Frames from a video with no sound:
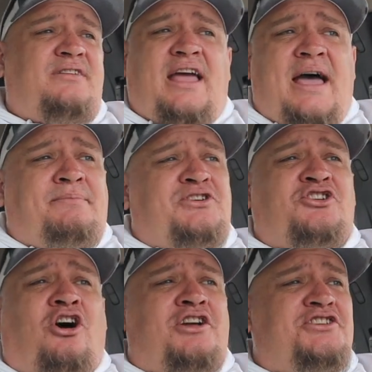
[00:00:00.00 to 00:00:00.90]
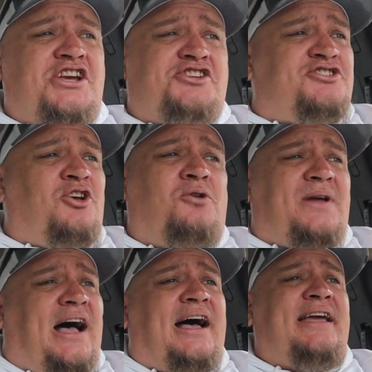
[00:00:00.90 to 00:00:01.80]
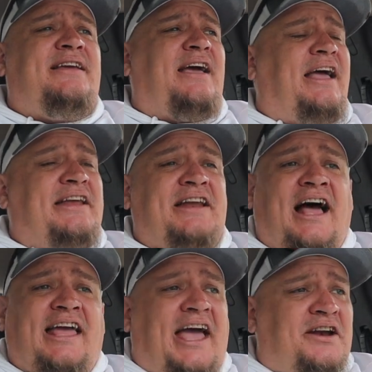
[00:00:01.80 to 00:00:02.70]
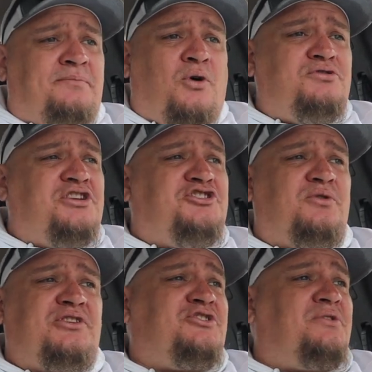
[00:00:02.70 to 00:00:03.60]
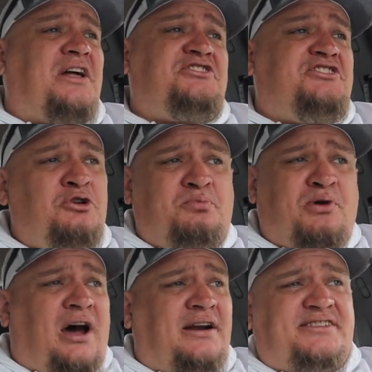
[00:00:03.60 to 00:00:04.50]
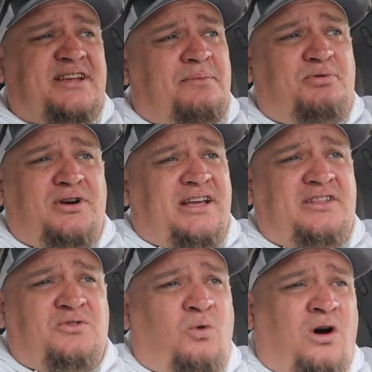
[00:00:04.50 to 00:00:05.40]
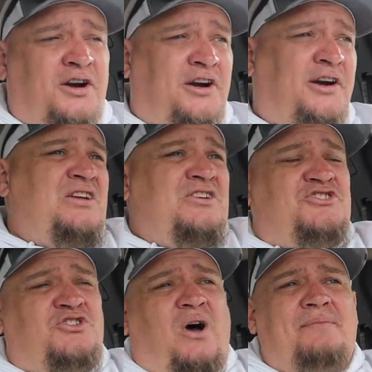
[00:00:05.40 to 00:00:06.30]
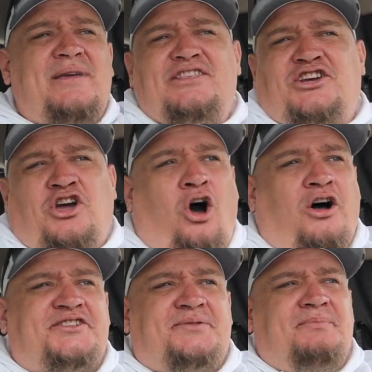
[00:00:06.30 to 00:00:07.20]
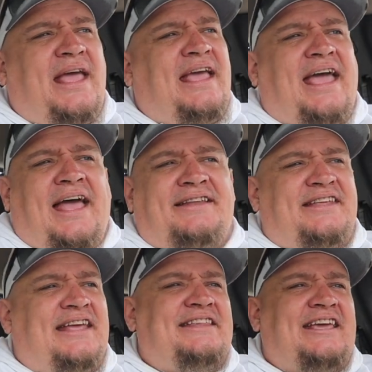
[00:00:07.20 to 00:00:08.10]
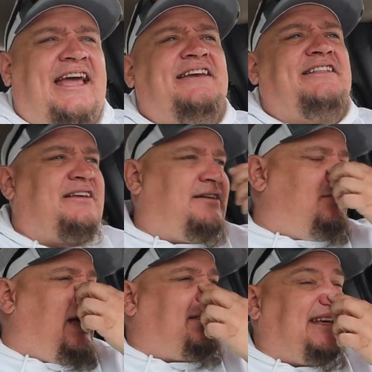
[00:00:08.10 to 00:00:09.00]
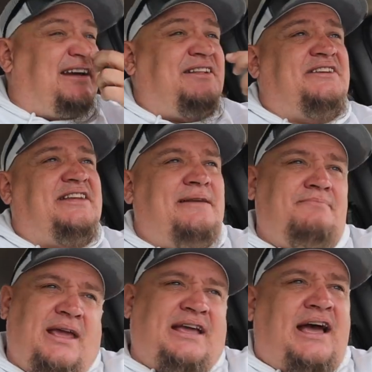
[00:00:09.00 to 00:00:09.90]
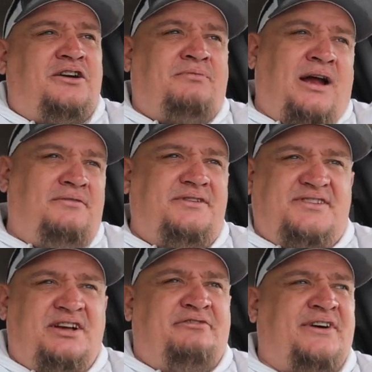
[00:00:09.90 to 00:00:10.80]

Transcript: am a Dawn dish soap guy, and I add ammonia to it, so that's two products I'm putting in the water. So I mean, the cost may at in the end of the at the end of the day may kind of round itself